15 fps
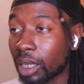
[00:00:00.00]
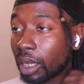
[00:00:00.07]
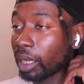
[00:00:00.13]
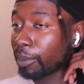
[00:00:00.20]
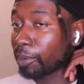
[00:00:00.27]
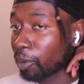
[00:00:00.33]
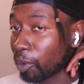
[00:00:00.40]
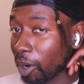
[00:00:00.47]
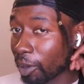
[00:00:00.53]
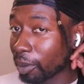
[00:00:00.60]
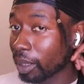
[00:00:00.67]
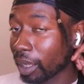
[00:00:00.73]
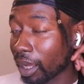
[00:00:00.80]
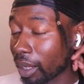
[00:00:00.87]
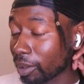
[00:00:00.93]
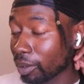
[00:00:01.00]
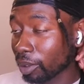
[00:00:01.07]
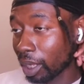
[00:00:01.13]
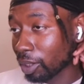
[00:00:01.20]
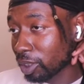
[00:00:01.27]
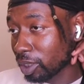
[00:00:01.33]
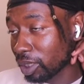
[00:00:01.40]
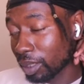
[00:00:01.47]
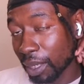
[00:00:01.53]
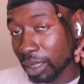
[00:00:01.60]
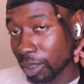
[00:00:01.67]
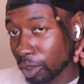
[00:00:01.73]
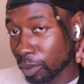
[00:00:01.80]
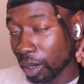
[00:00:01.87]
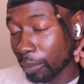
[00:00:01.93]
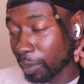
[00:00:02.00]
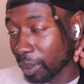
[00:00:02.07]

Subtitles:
Himawari, I don't know how she's about to square up